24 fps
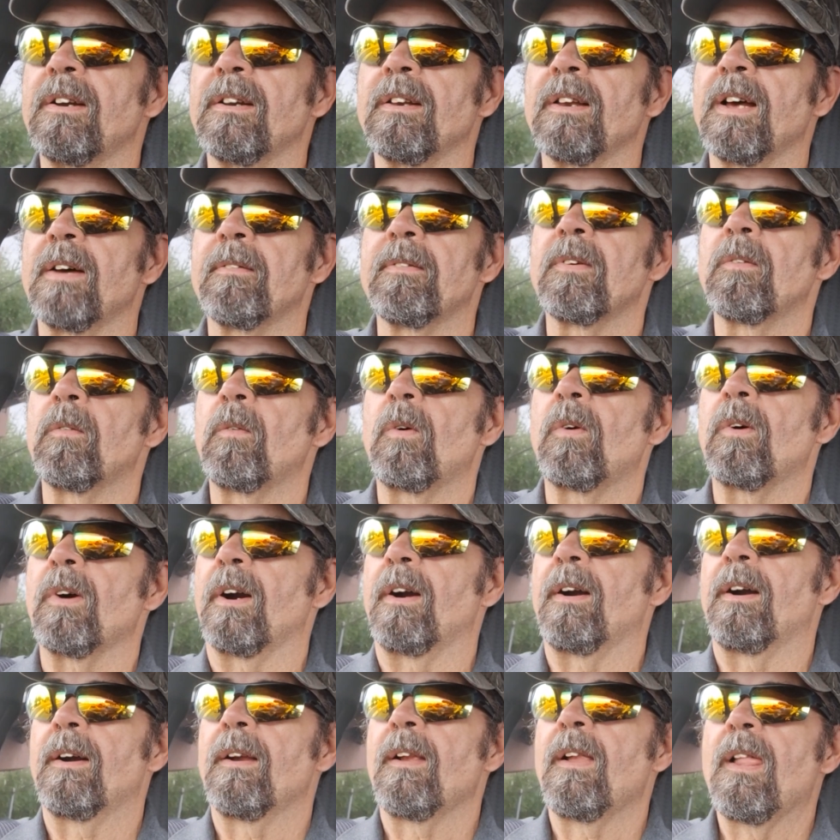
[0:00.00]
and love and
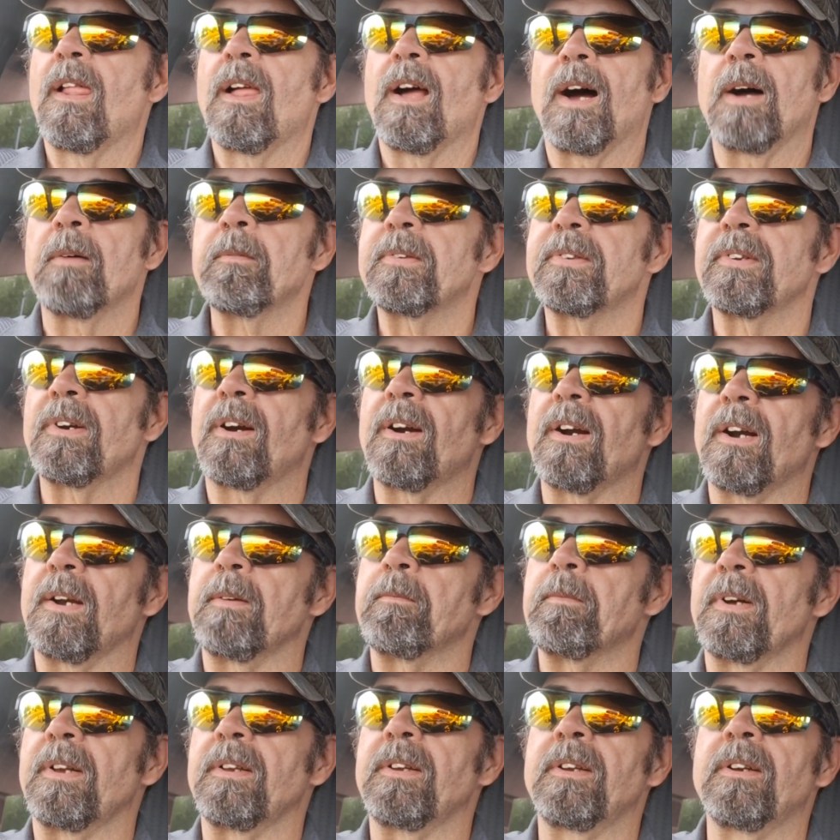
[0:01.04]
war. I'm
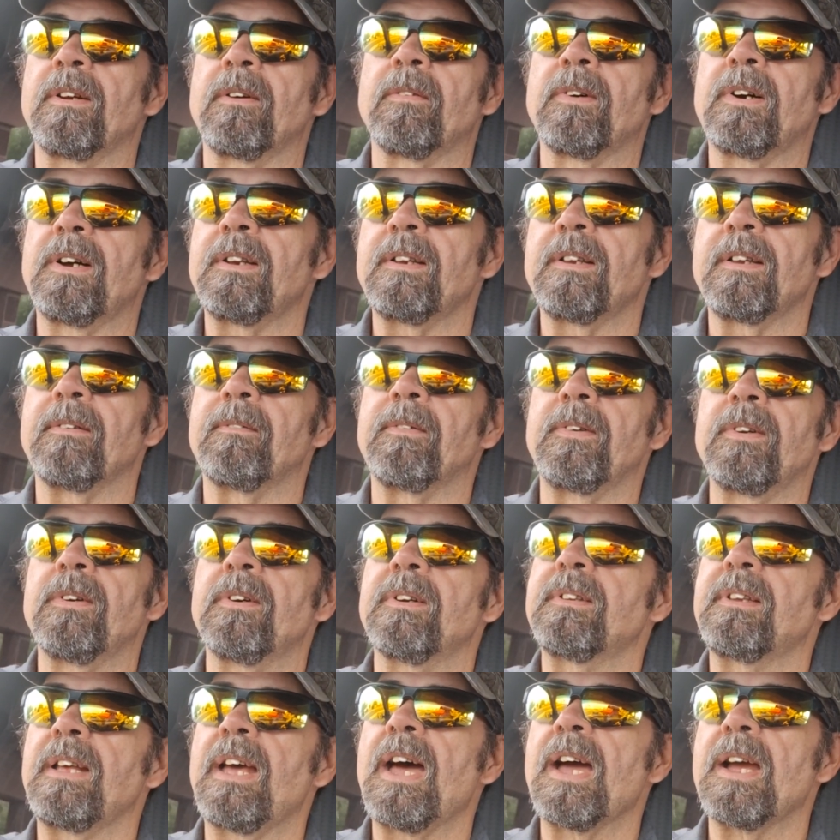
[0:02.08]
sorry, but you know what? If you
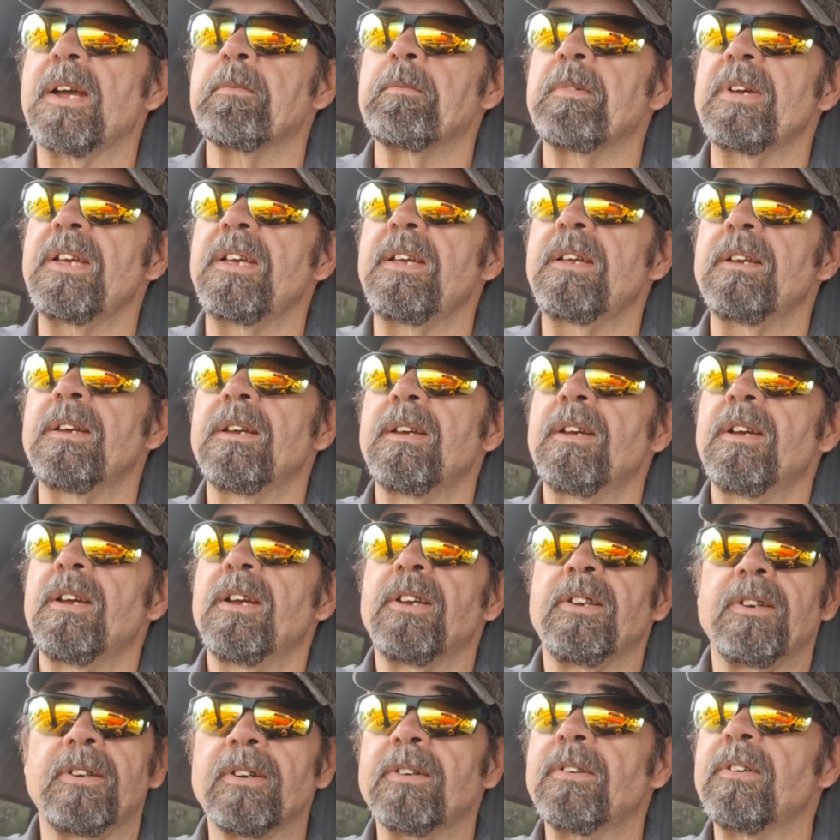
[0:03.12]
attack me,
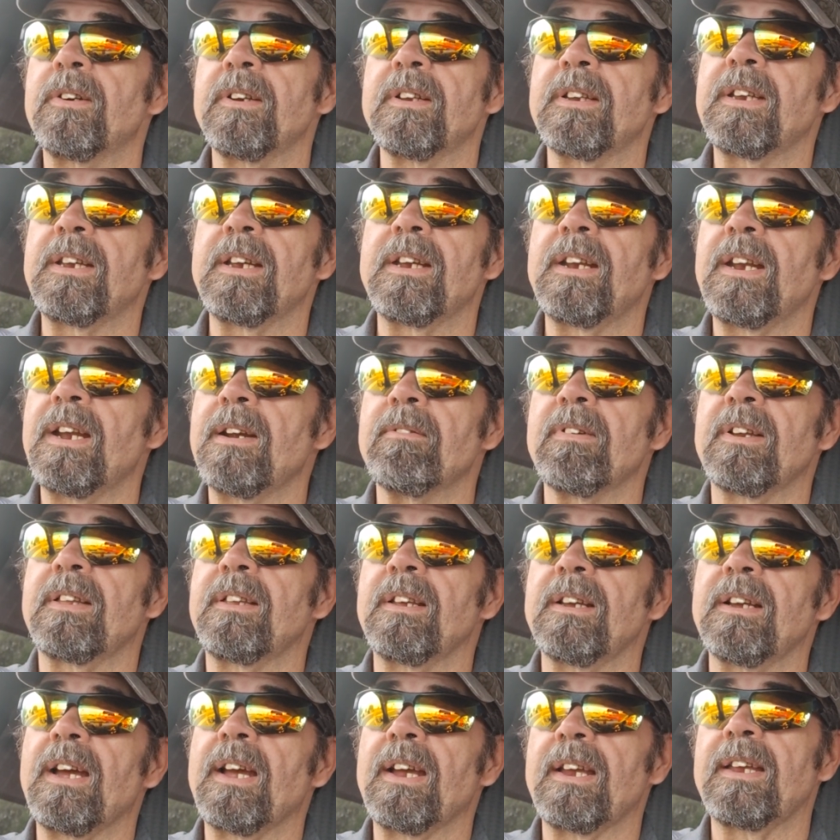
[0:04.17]
you're going to get
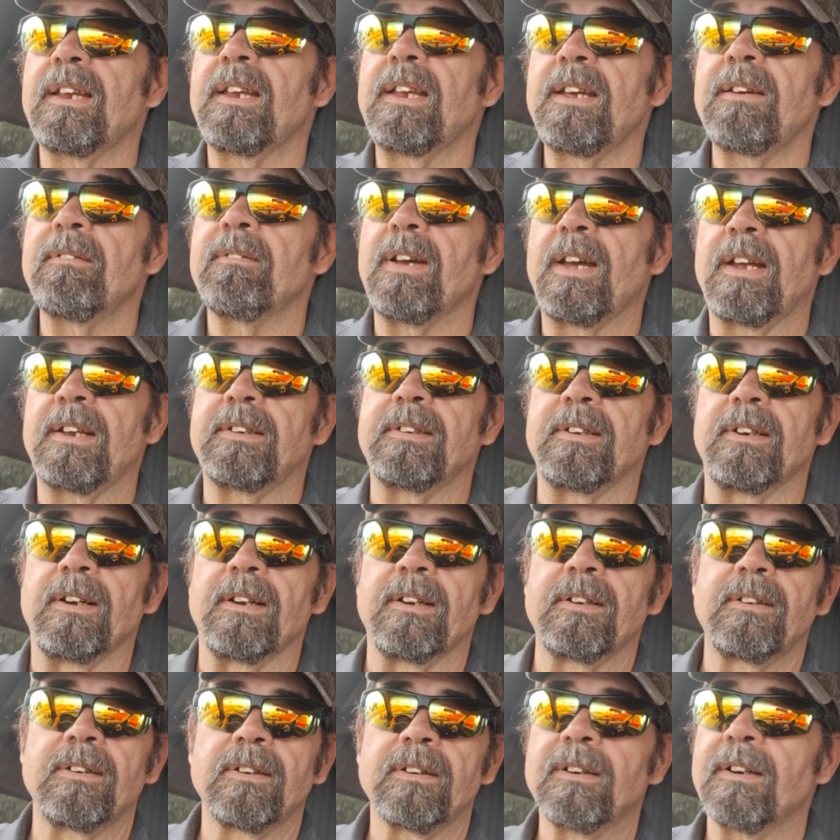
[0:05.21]
everything I can give at you.
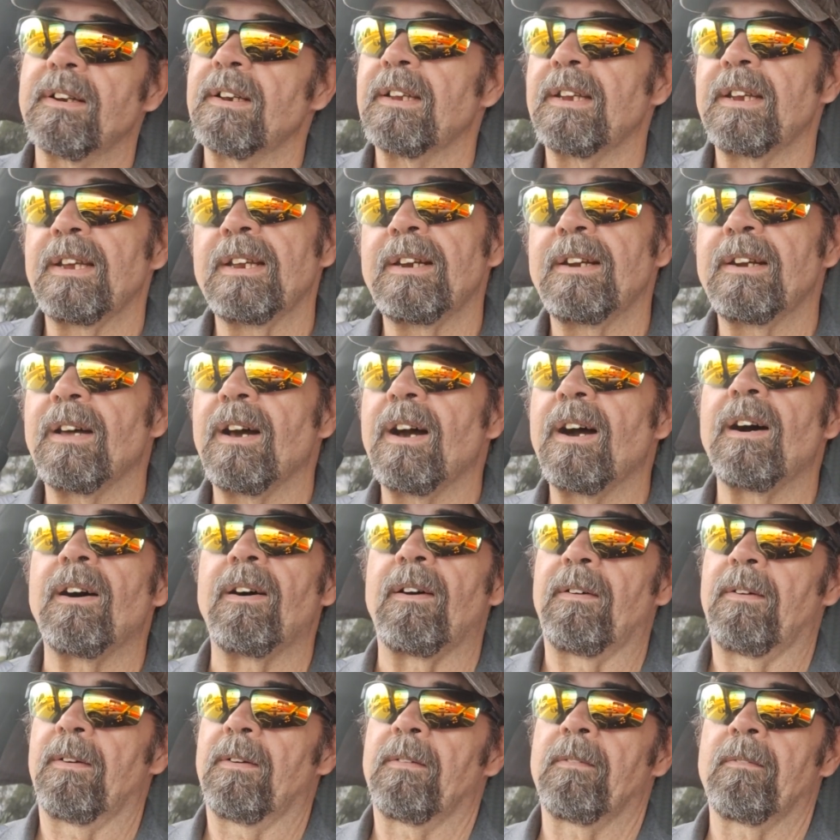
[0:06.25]
You're going to get it
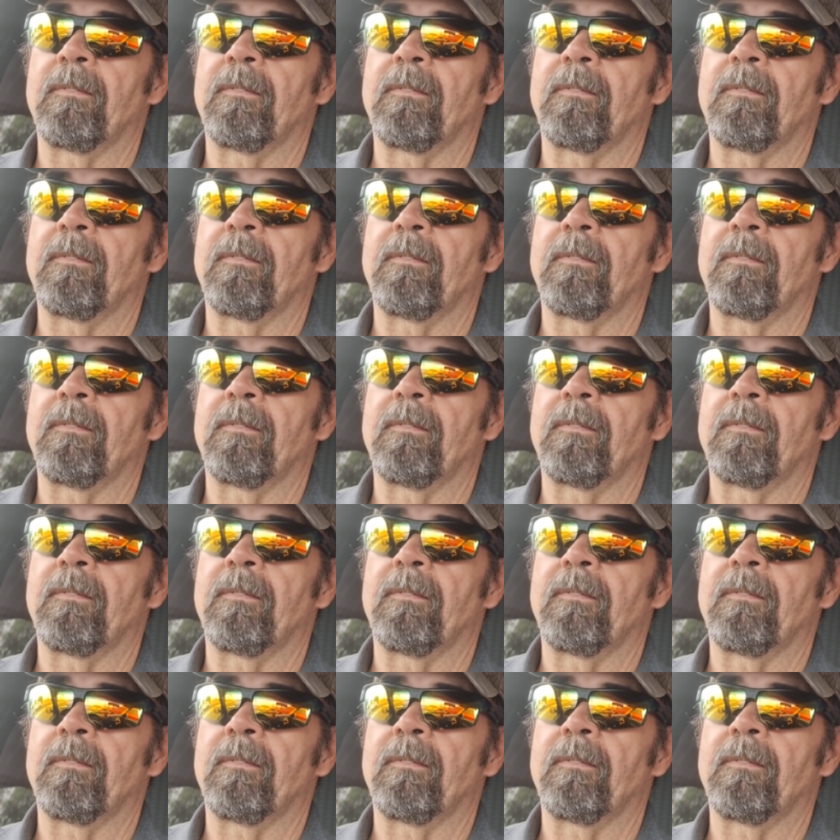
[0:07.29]
all.